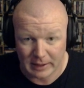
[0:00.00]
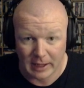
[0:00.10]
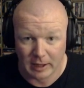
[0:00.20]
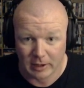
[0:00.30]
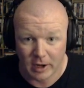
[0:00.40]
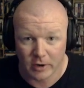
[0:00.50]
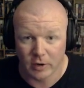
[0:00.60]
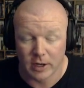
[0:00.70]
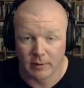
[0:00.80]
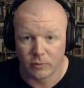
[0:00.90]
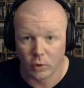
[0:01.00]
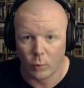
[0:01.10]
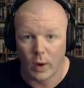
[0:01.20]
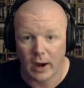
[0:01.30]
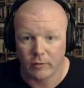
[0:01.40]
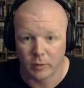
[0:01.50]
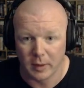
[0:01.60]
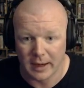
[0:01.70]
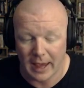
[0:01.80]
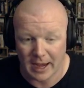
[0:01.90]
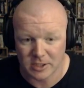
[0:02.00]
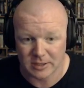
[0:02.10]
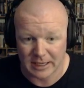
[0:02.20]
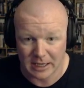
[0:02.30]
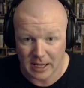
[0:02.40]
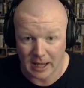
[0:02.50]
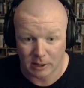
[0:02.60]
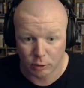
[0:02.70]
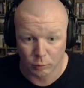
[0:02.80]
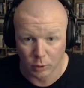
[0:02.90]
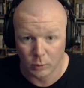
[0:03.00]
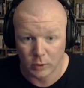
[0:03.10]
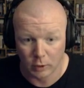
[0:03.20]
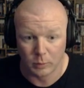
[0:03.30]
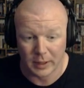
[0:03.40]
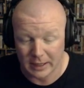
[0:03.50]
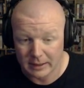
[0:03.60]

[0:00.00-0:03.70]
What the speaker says: locker here for a while for them to actually get through to me.